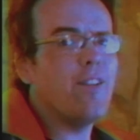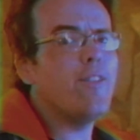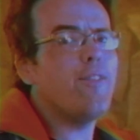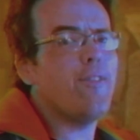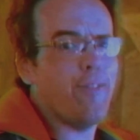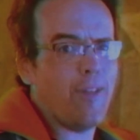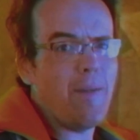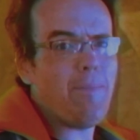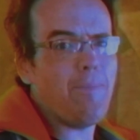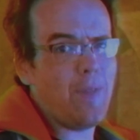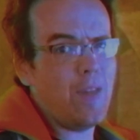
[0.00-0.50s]

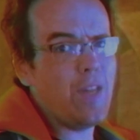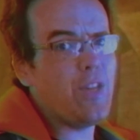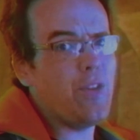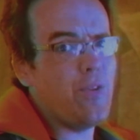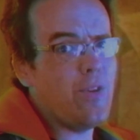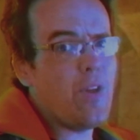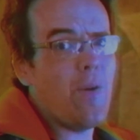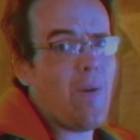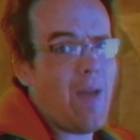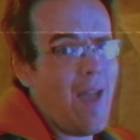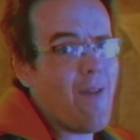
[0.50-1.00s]
Something you
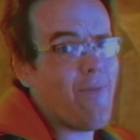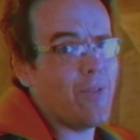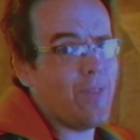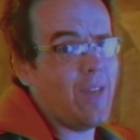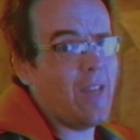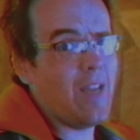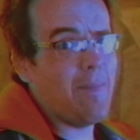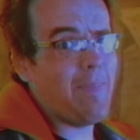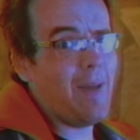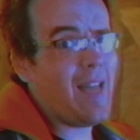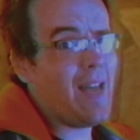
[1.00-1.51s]
know
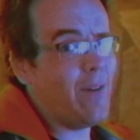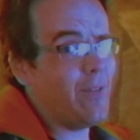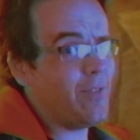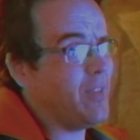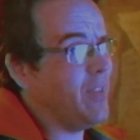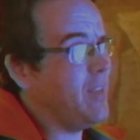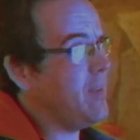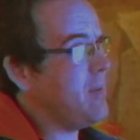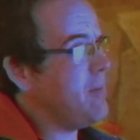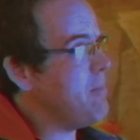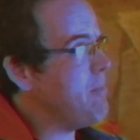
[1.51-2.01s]
everything
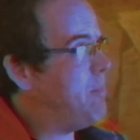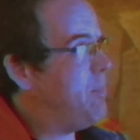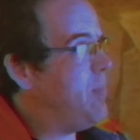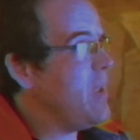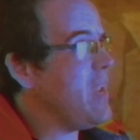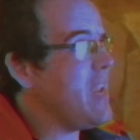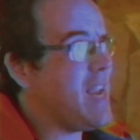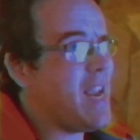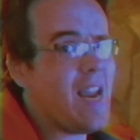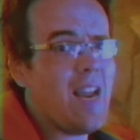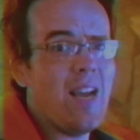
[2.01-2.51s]
about.
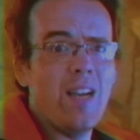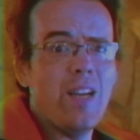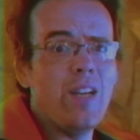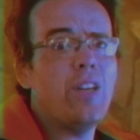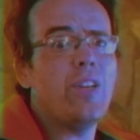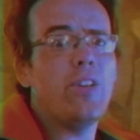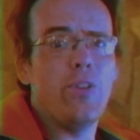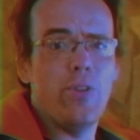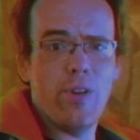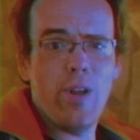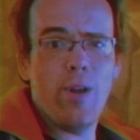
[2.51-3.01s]
B
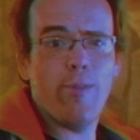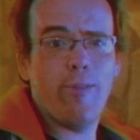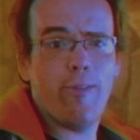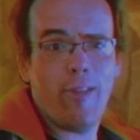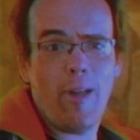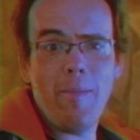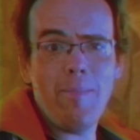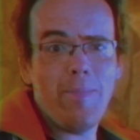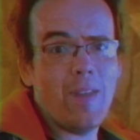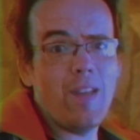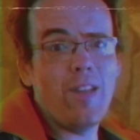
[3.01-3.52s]
you know
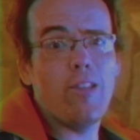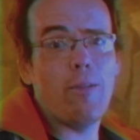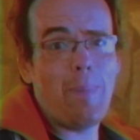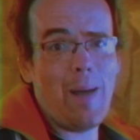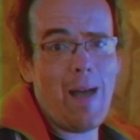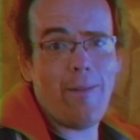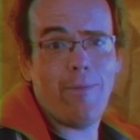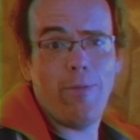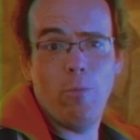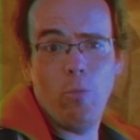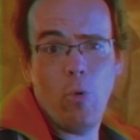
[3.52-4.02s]
some things
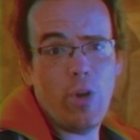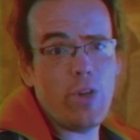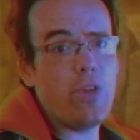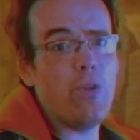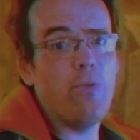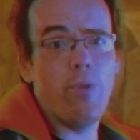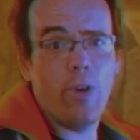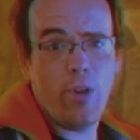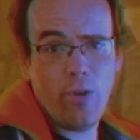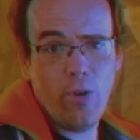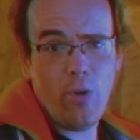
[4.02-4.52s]
about from what you
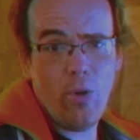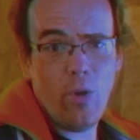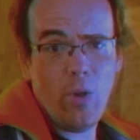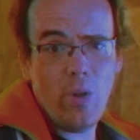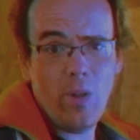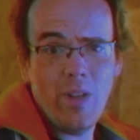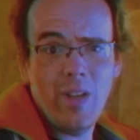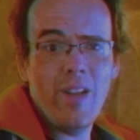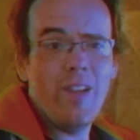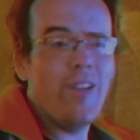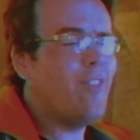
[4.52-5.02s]

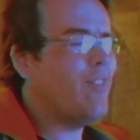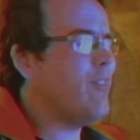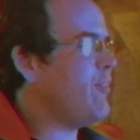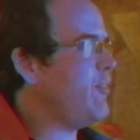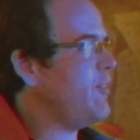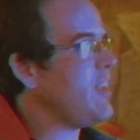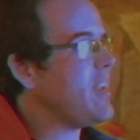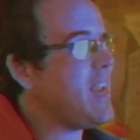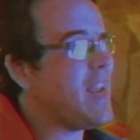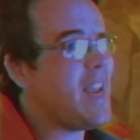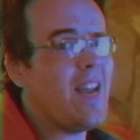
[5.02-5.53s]
recall,
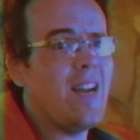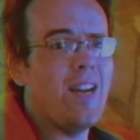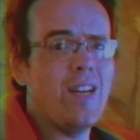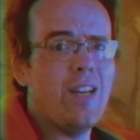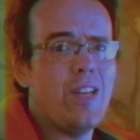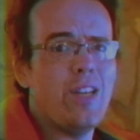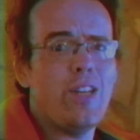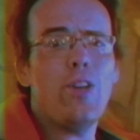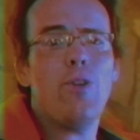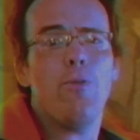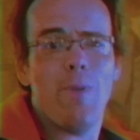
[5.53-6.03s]
C,
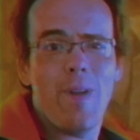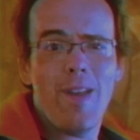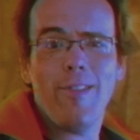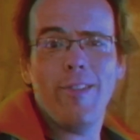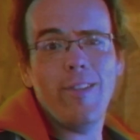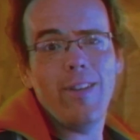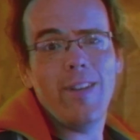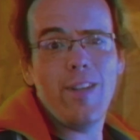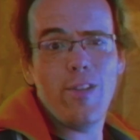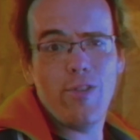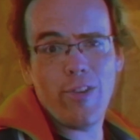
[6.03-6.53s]
you
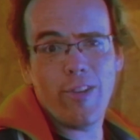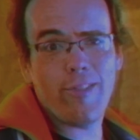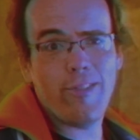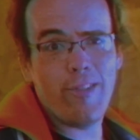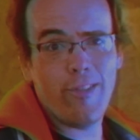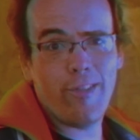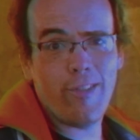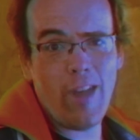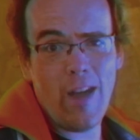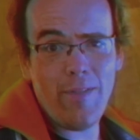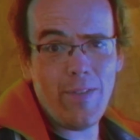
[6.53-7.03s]
recently just
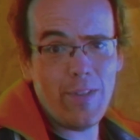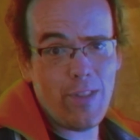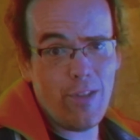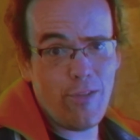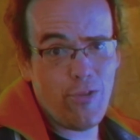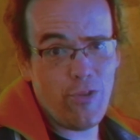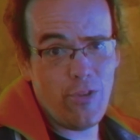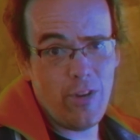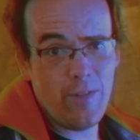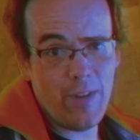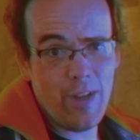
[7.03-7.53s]
discovered
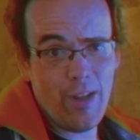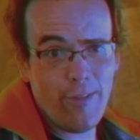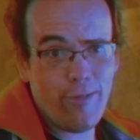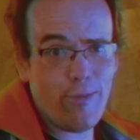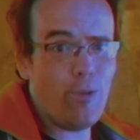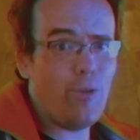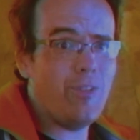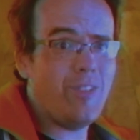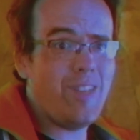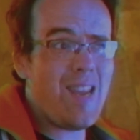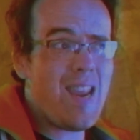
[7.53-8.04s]
this universe,
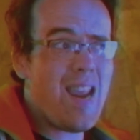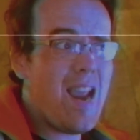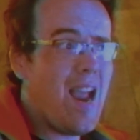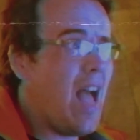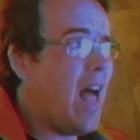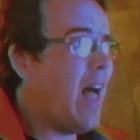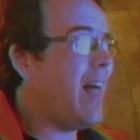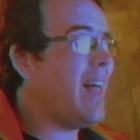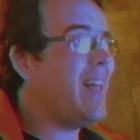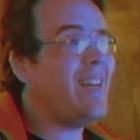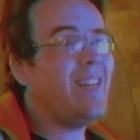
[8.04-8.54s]
or D,
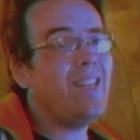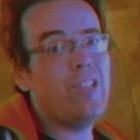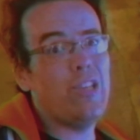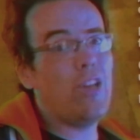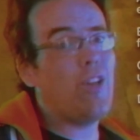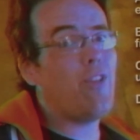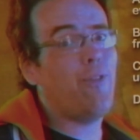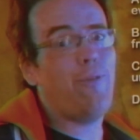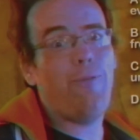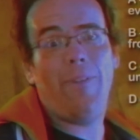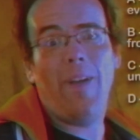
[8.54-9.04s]
I
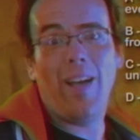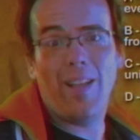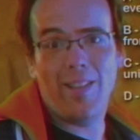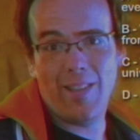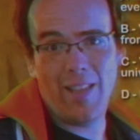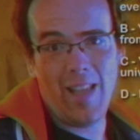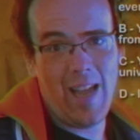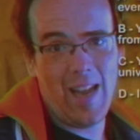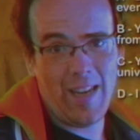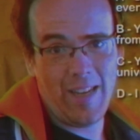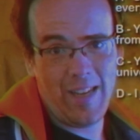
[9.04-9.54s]
just felt
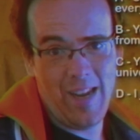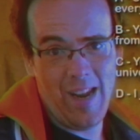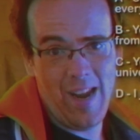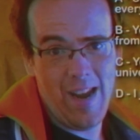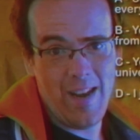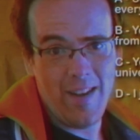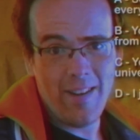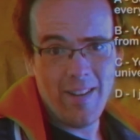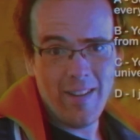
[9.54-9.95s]
like it.